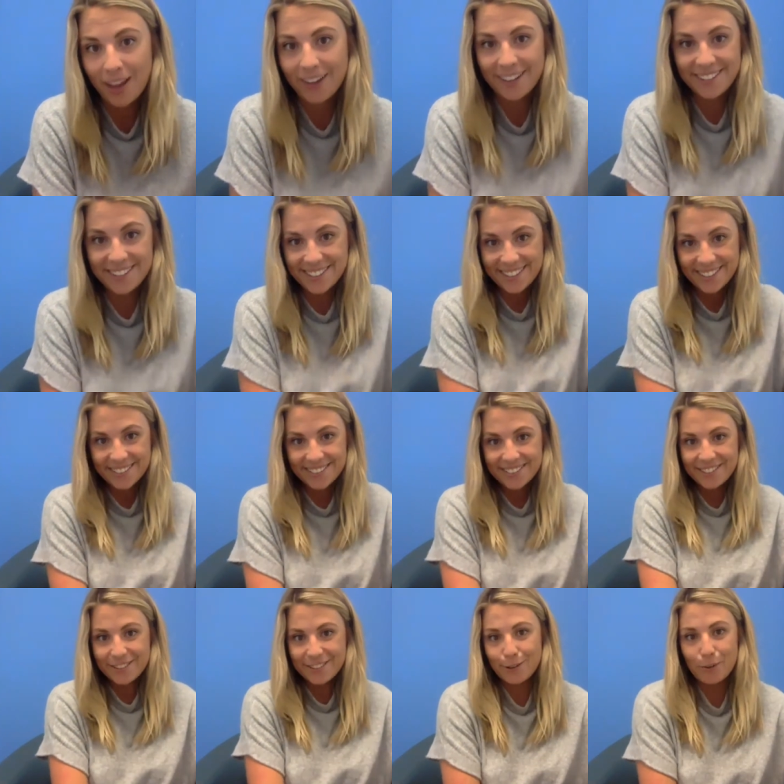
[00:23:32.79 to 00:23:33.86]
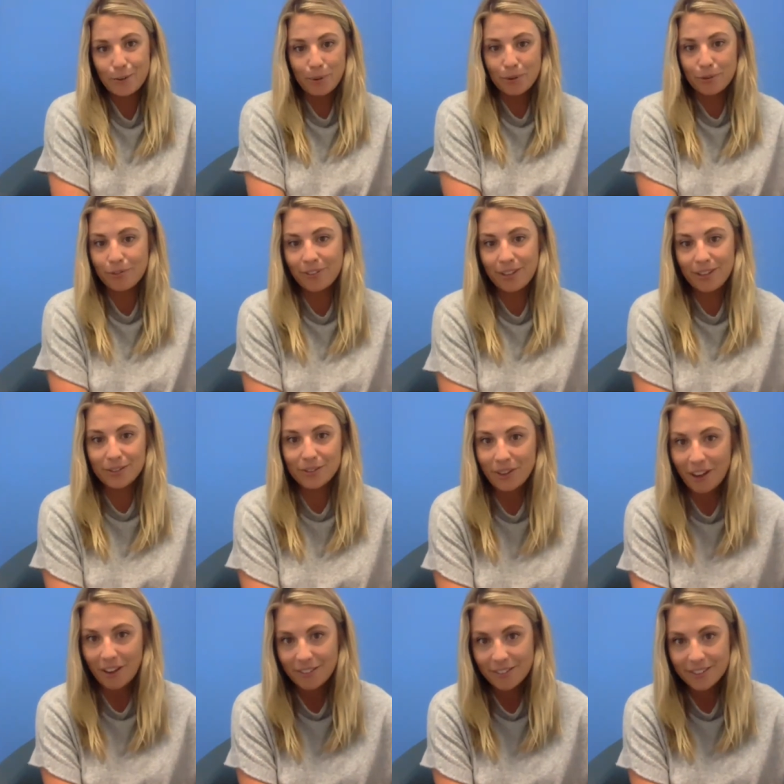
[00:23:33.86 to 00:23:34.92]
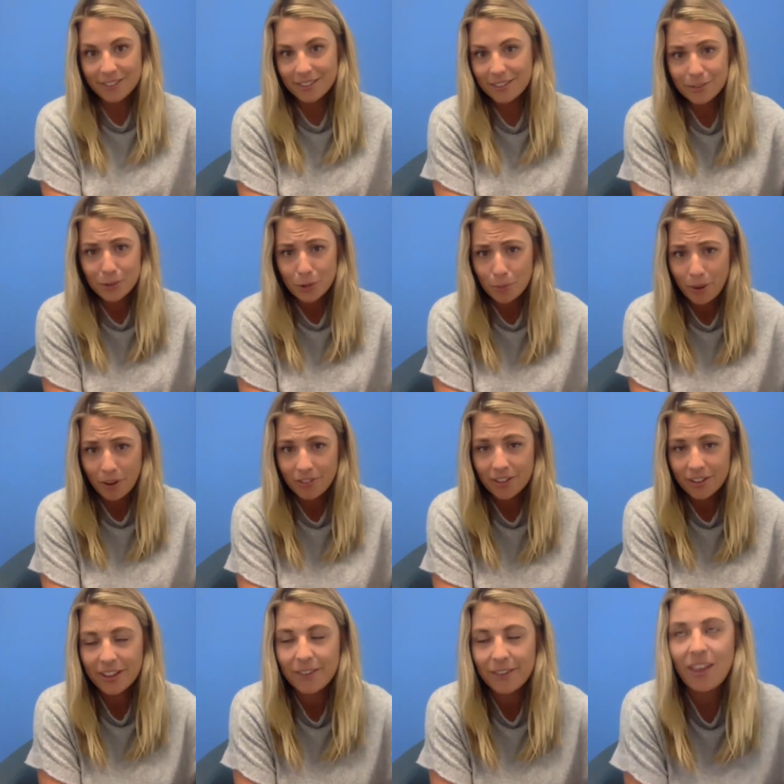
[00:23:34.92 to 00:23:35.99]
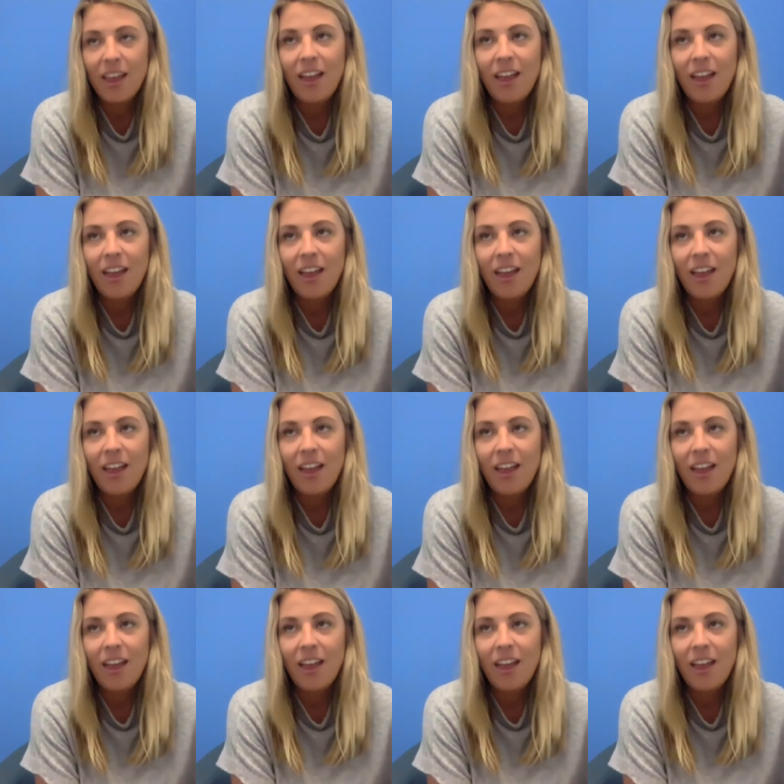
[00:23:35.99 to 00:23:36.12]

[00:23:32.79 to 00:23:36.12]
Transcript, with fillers: And He did just so beautifully and so effortlessly and so perfectly.